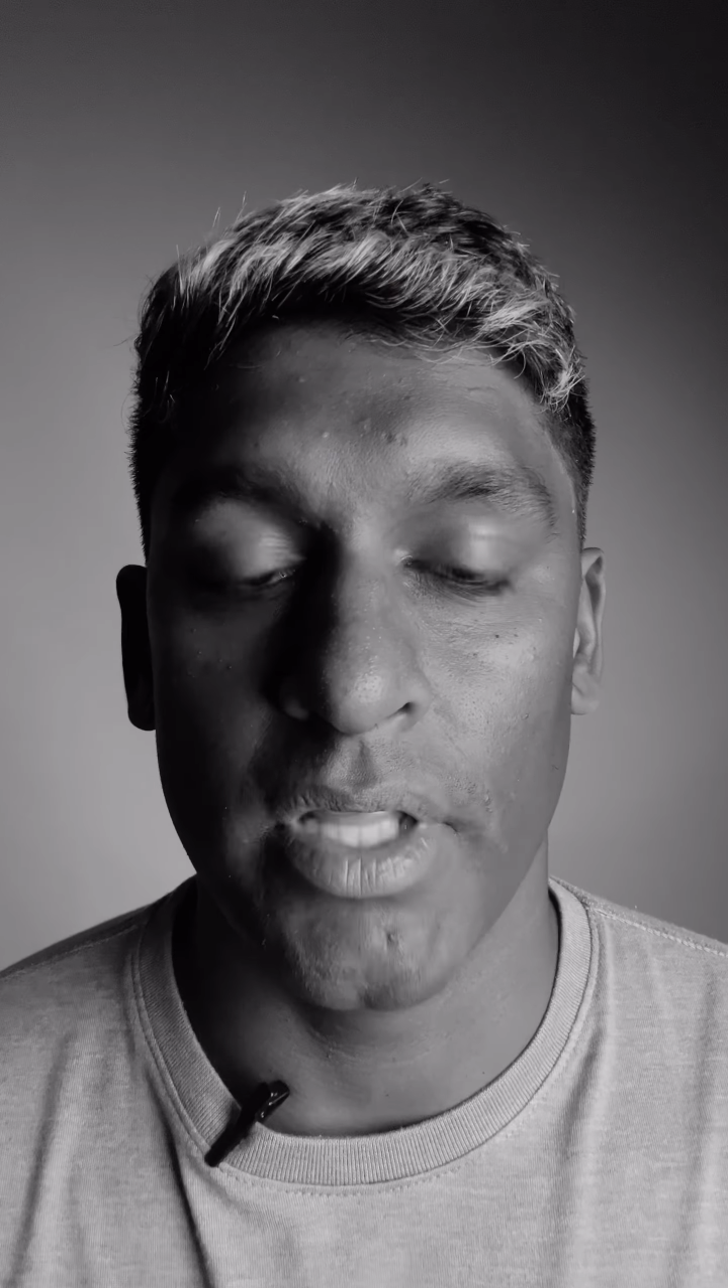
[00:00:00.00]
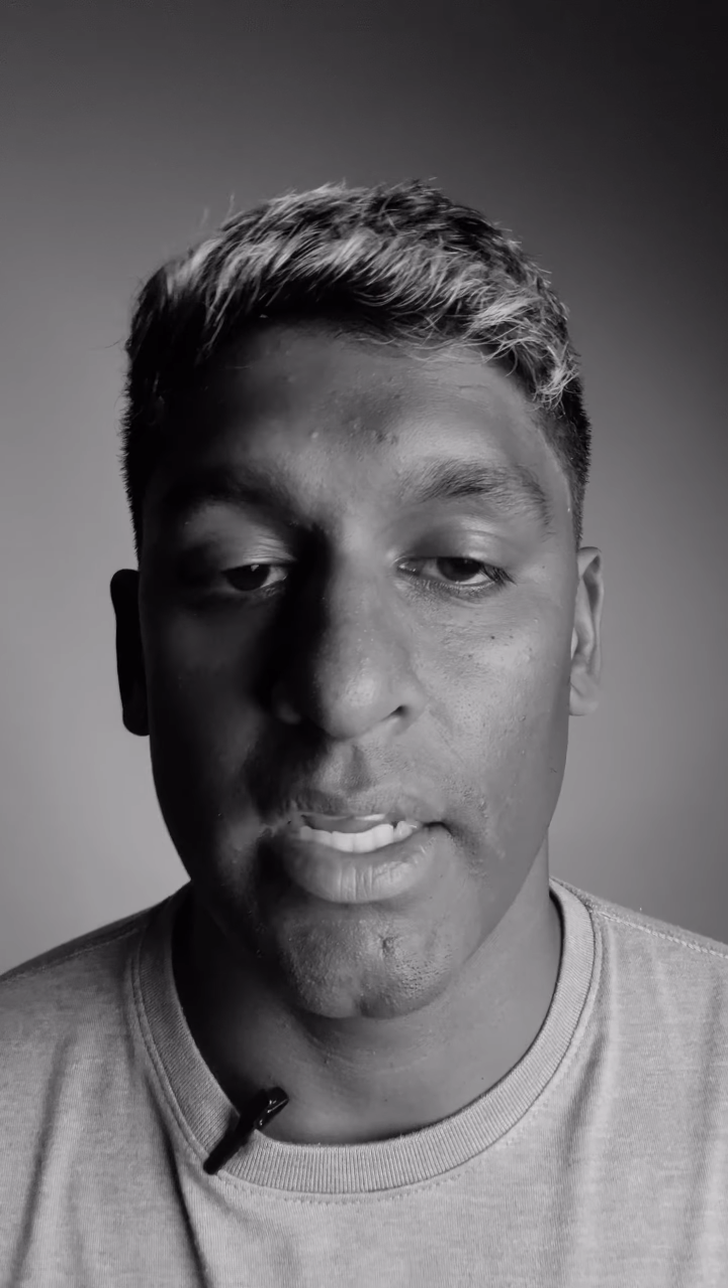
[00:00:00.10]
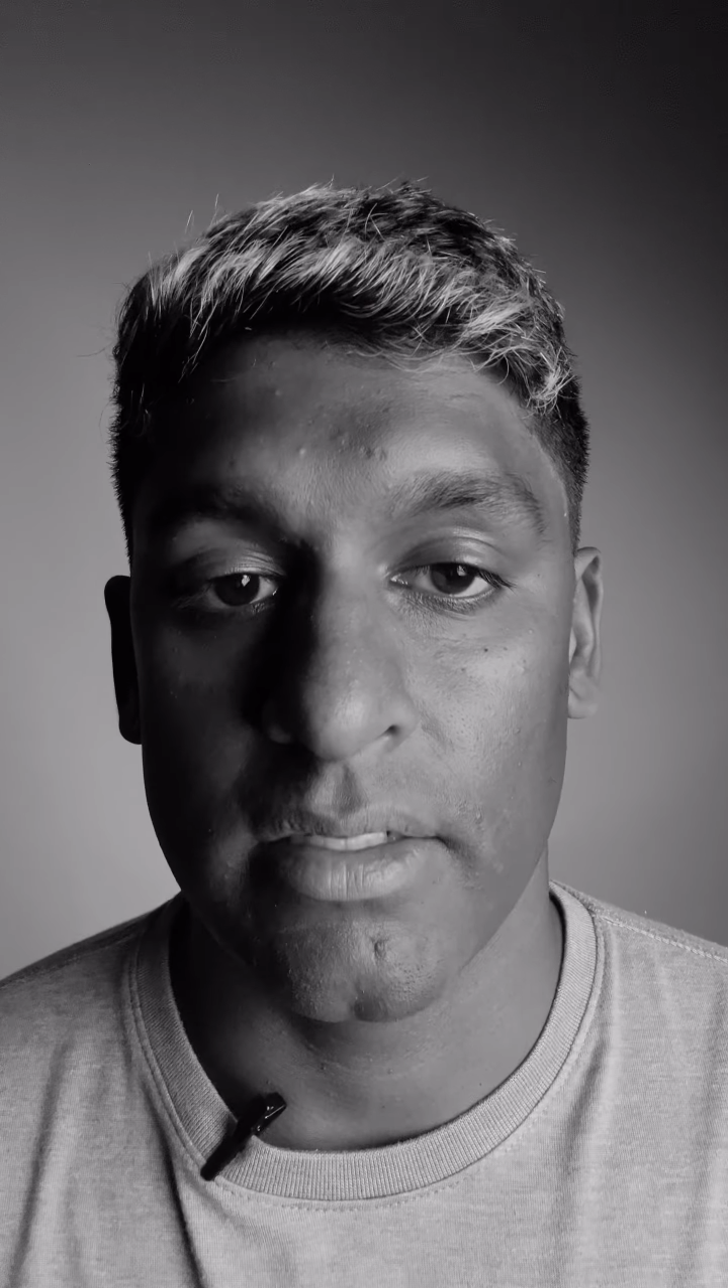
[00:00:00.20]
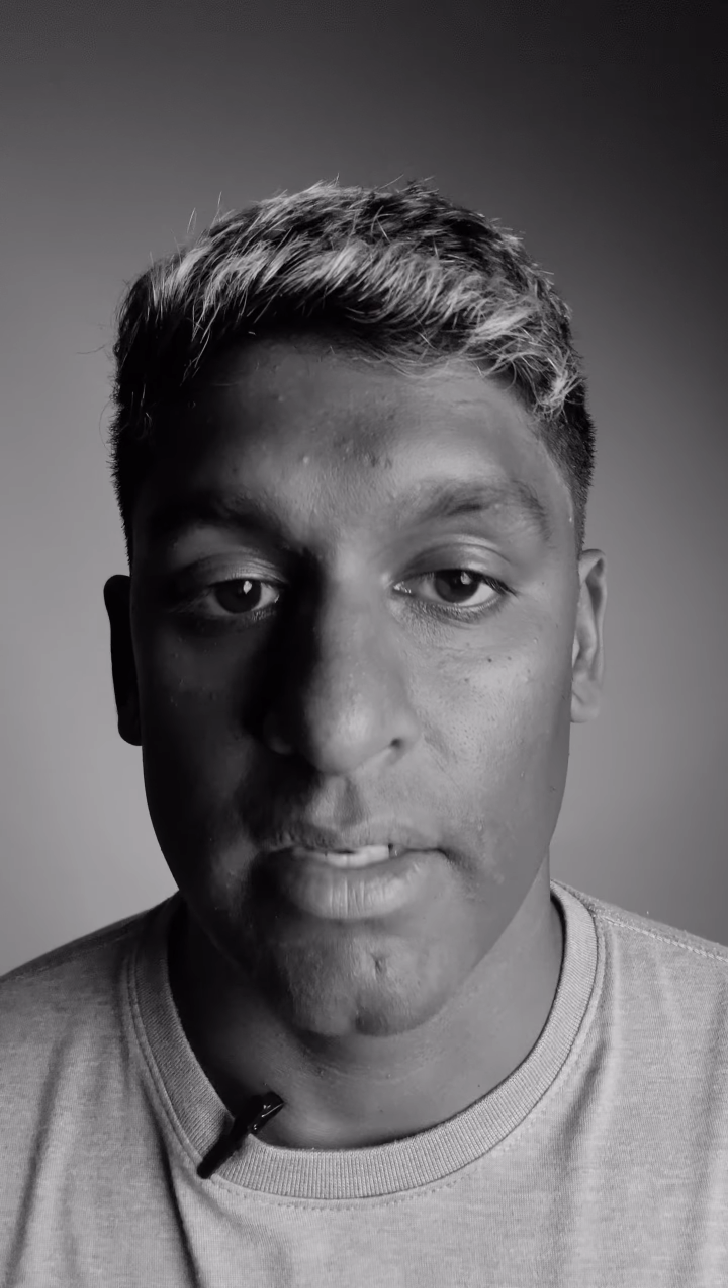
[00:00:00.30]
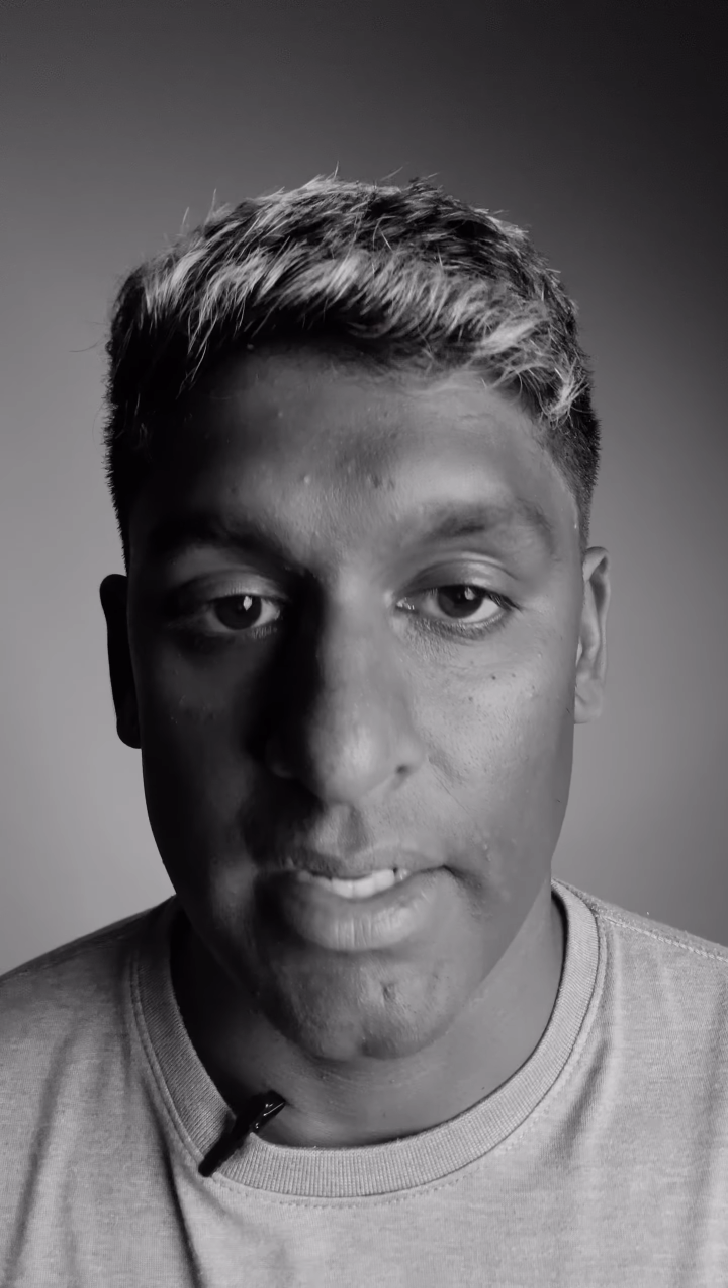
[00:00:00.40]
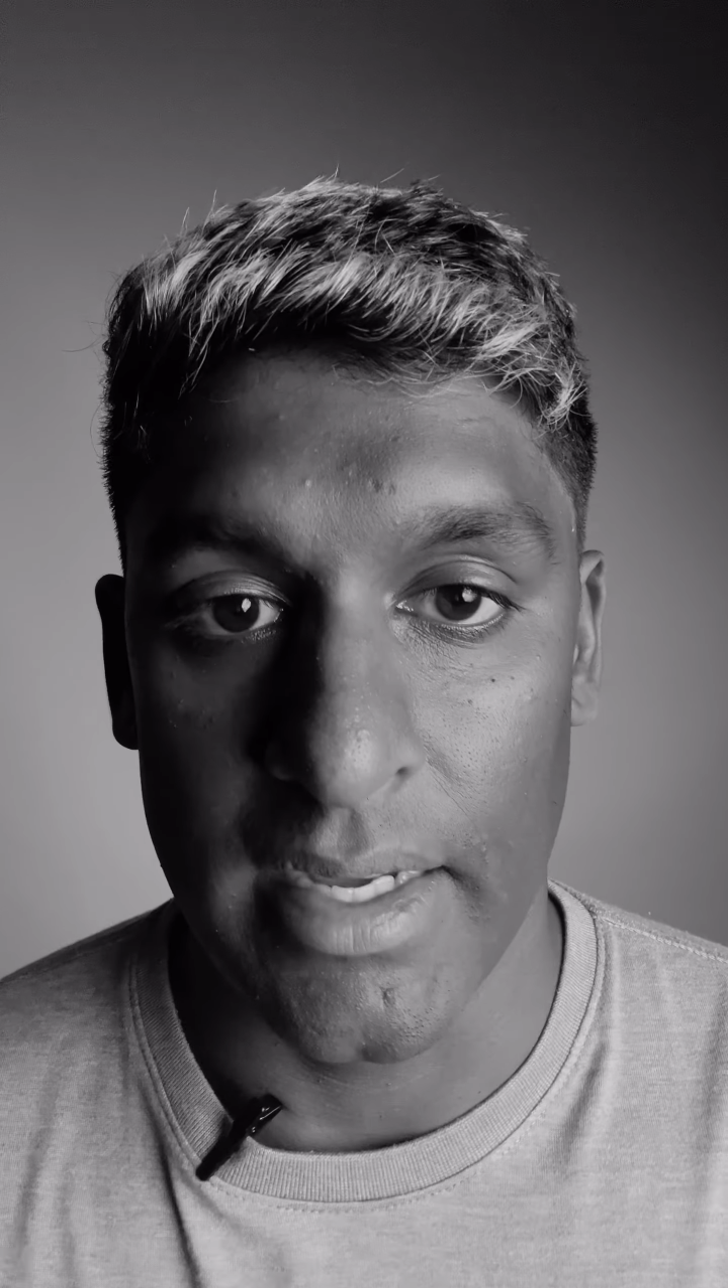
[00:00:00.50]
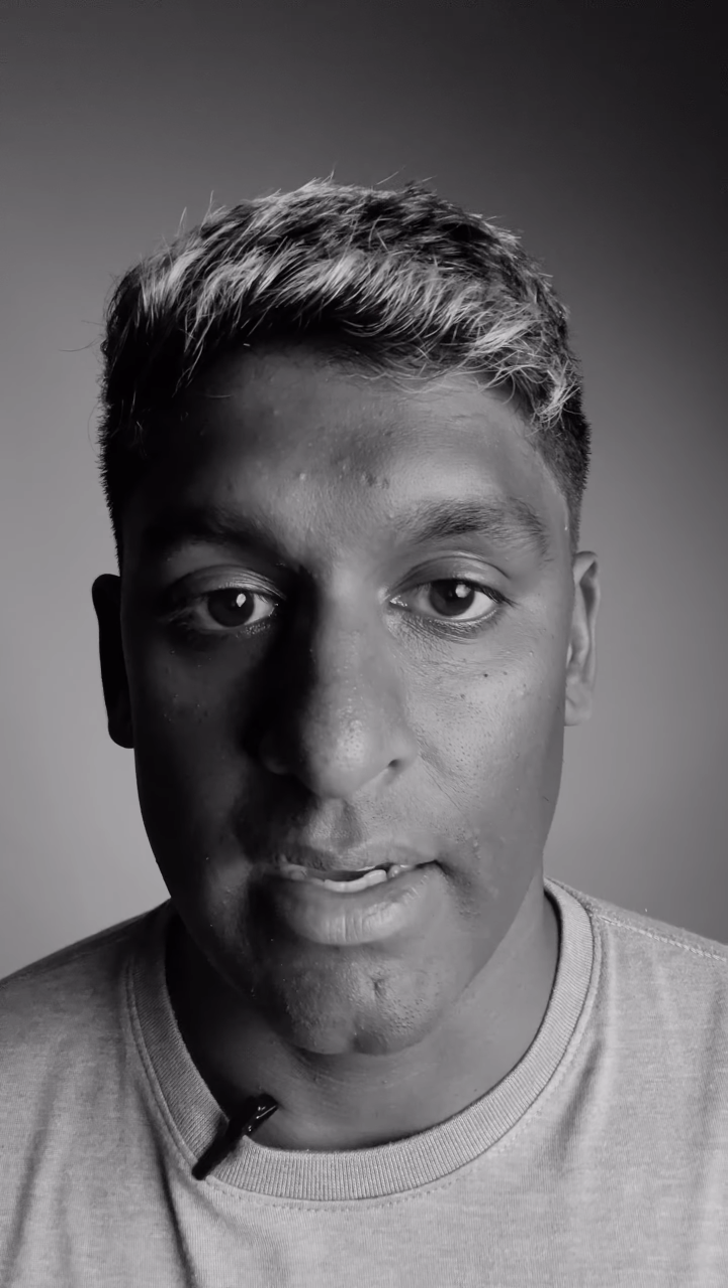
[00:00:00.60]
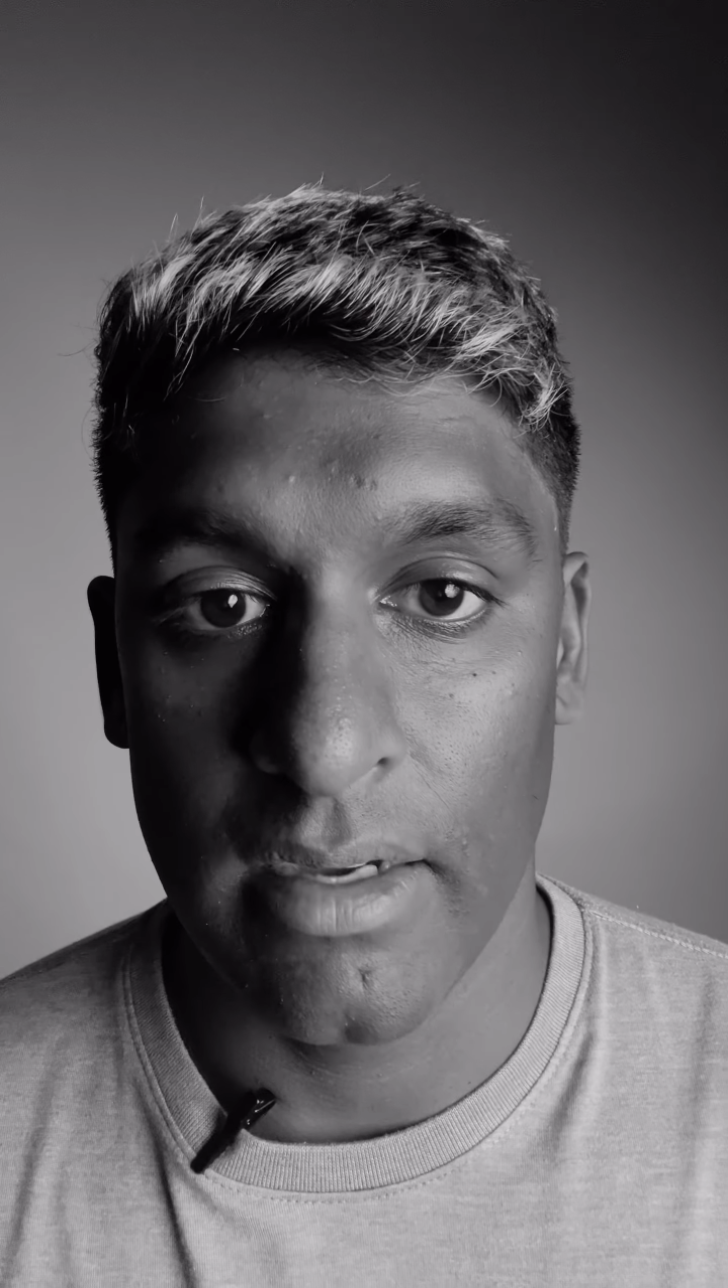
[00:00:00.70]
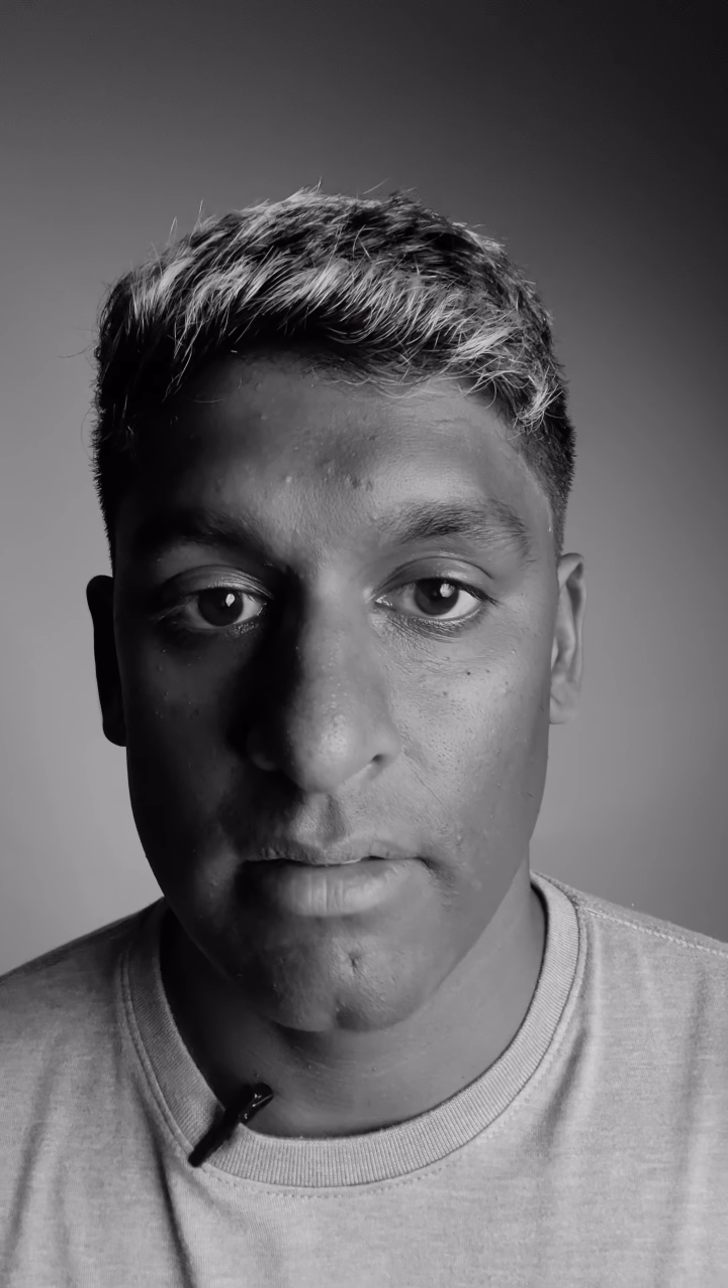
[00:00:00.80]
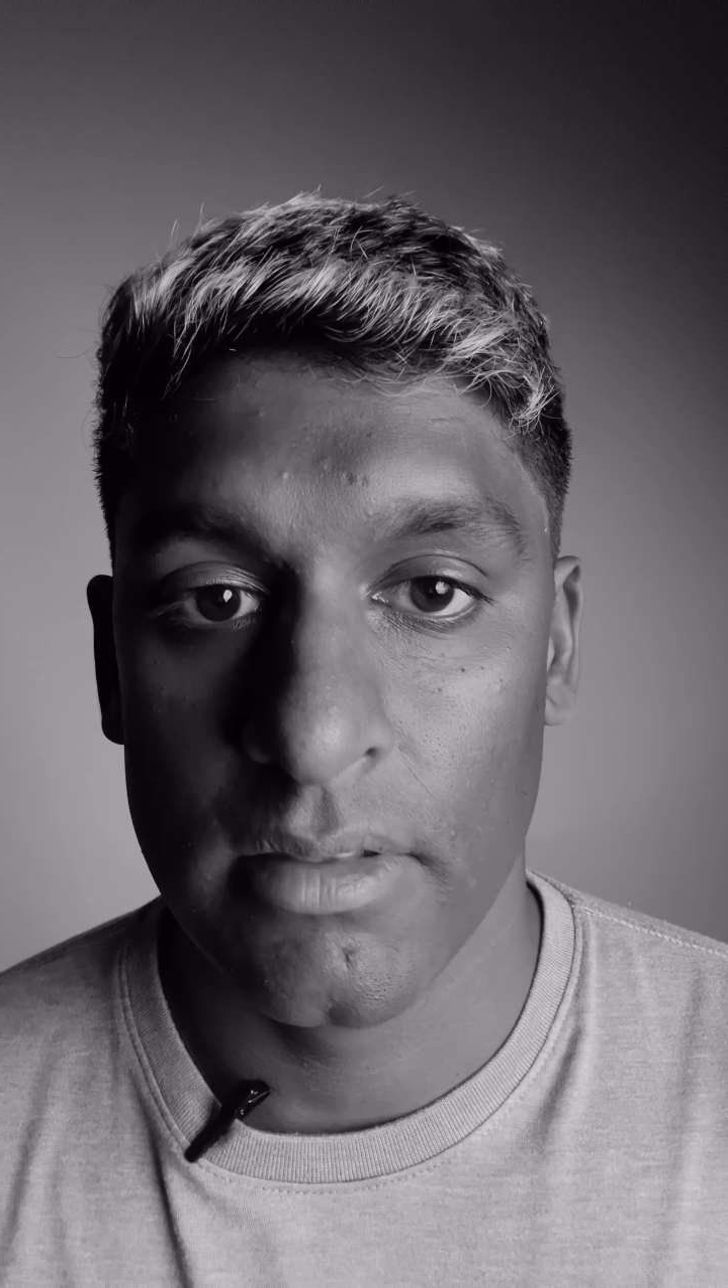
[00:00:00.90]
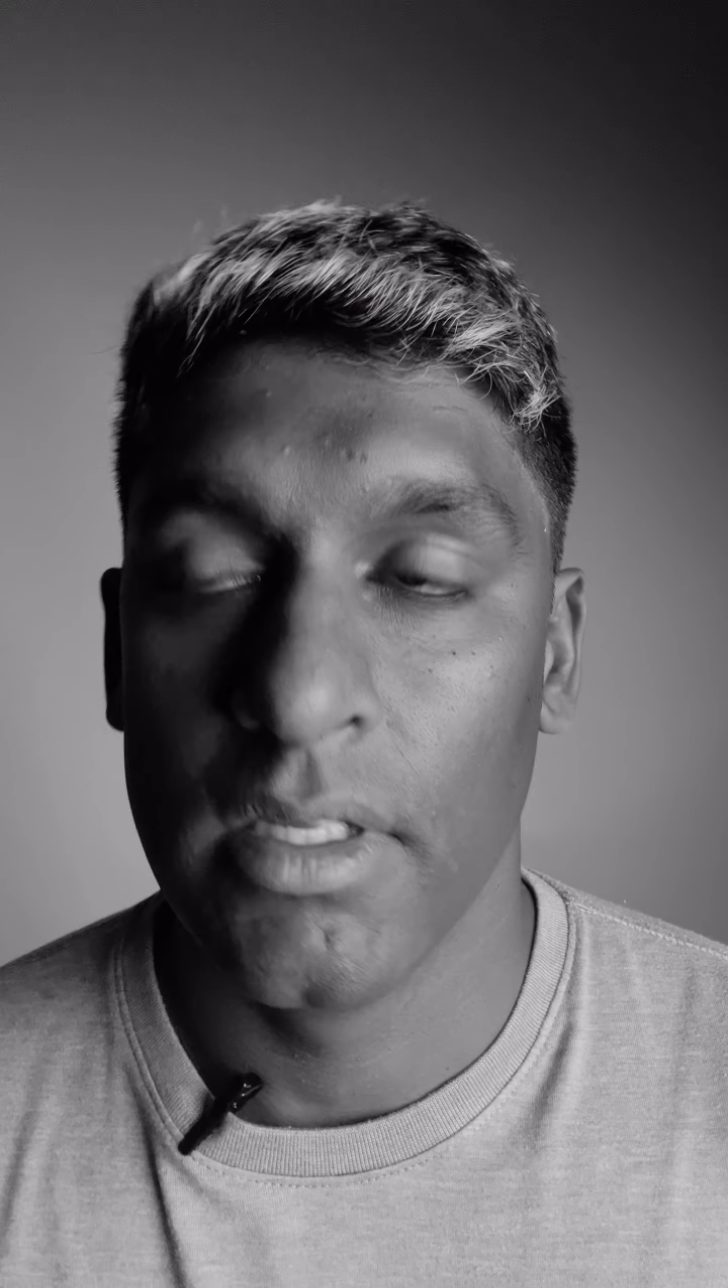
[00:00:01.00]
that here.